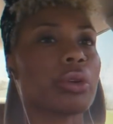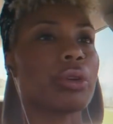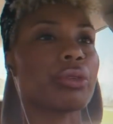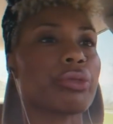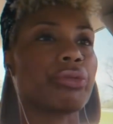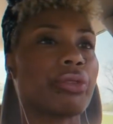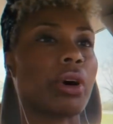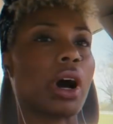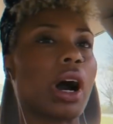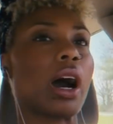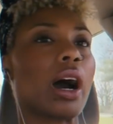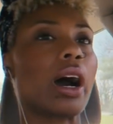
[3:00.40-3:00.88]

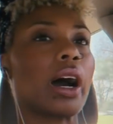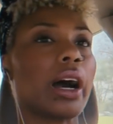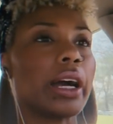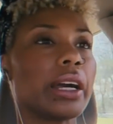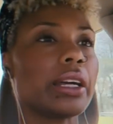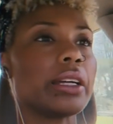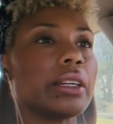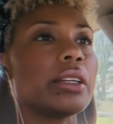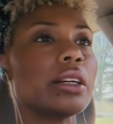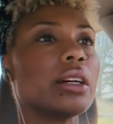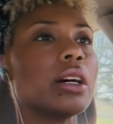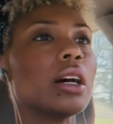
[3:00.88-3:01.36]
You're
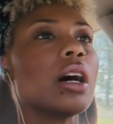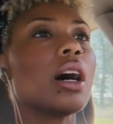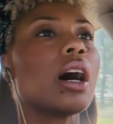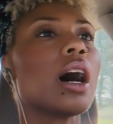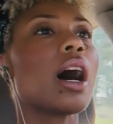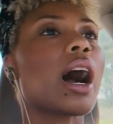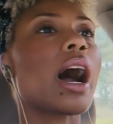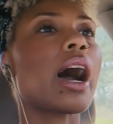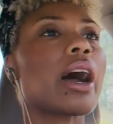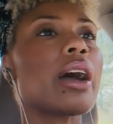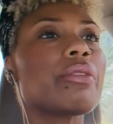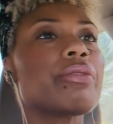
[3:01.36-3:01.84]
fine.
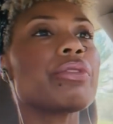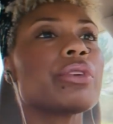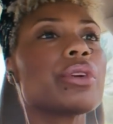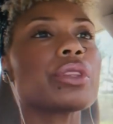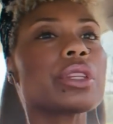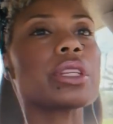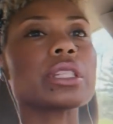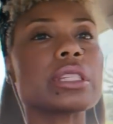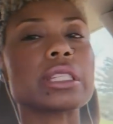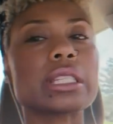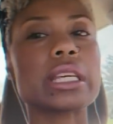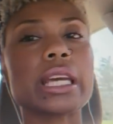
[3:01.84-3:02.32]
I feel
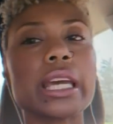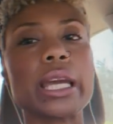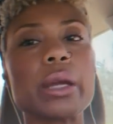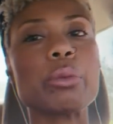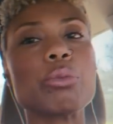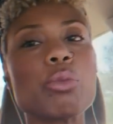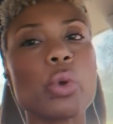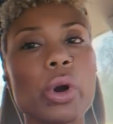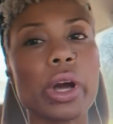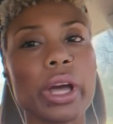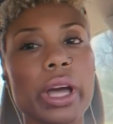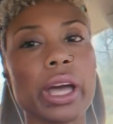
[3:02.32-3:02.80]
the
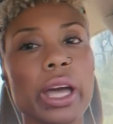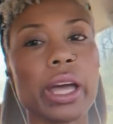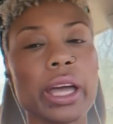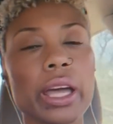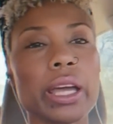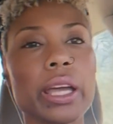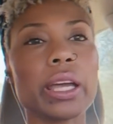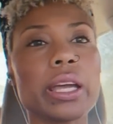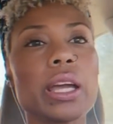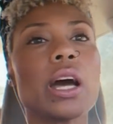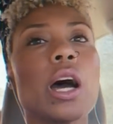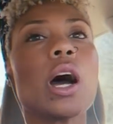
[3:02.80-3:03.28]
same
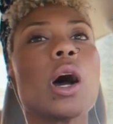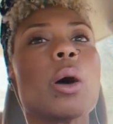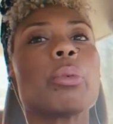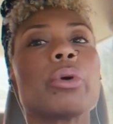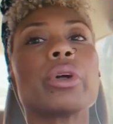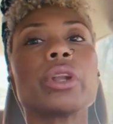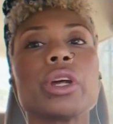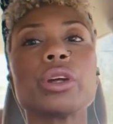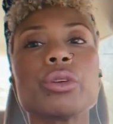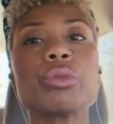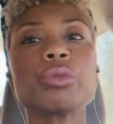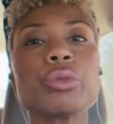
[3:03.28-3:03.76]
way.
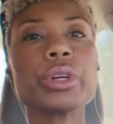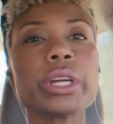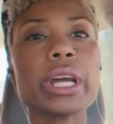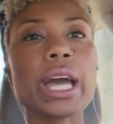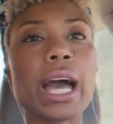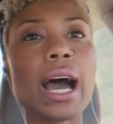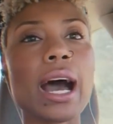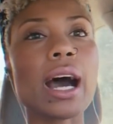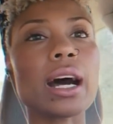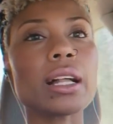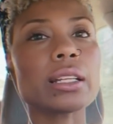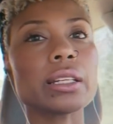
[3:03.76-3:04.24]
But in
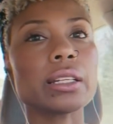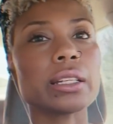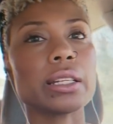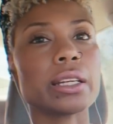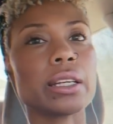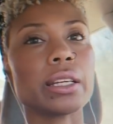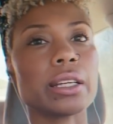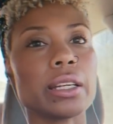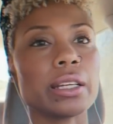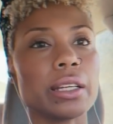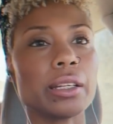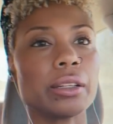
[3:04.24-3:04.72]

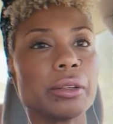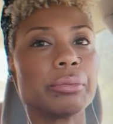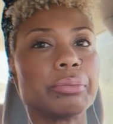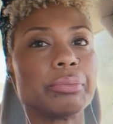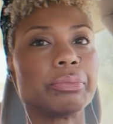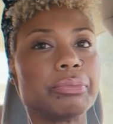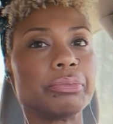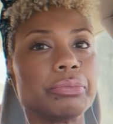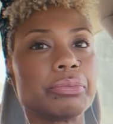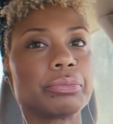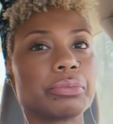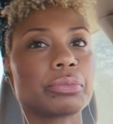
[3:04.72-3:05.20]
reality,
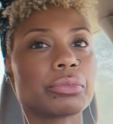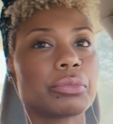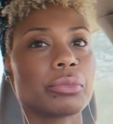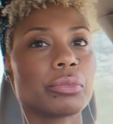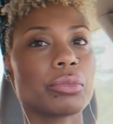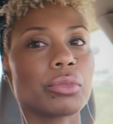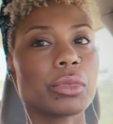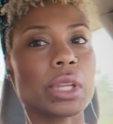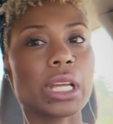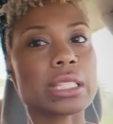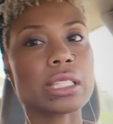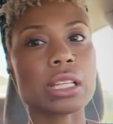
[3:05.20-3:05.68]

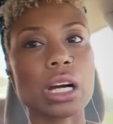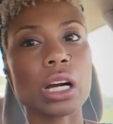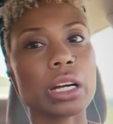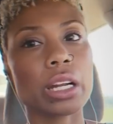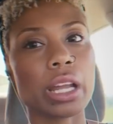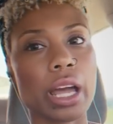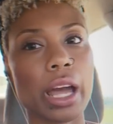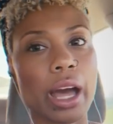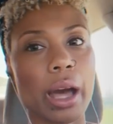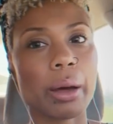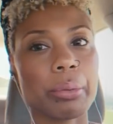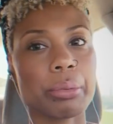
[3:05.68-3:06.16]
that's not
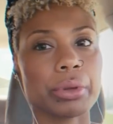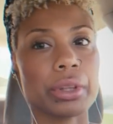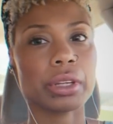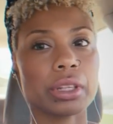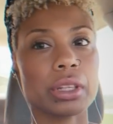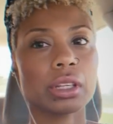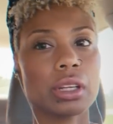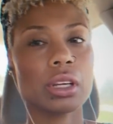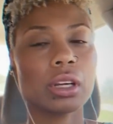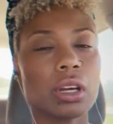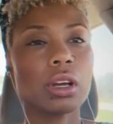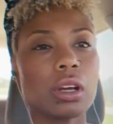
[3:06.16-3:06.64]
going to
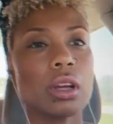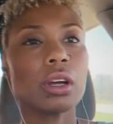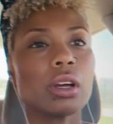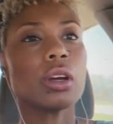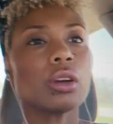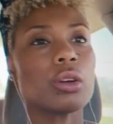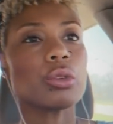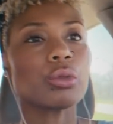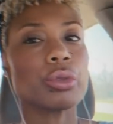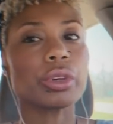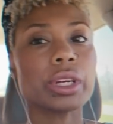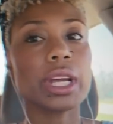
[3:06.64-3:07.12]

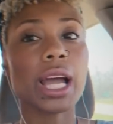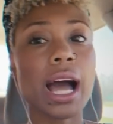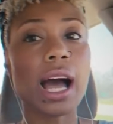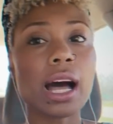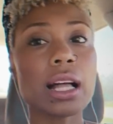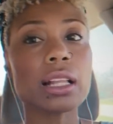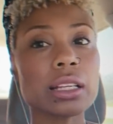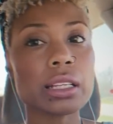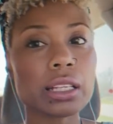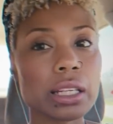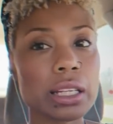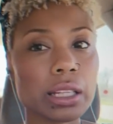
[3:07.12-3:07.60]
happen.
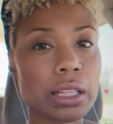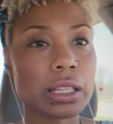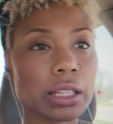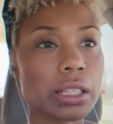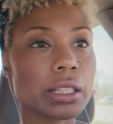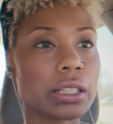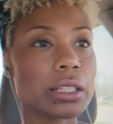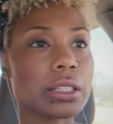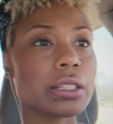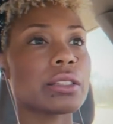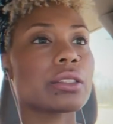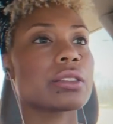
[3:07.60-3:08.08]
Reality
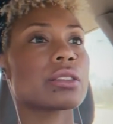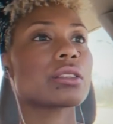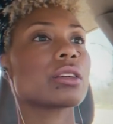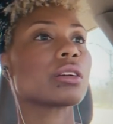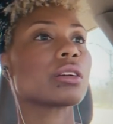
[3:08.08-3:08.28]
is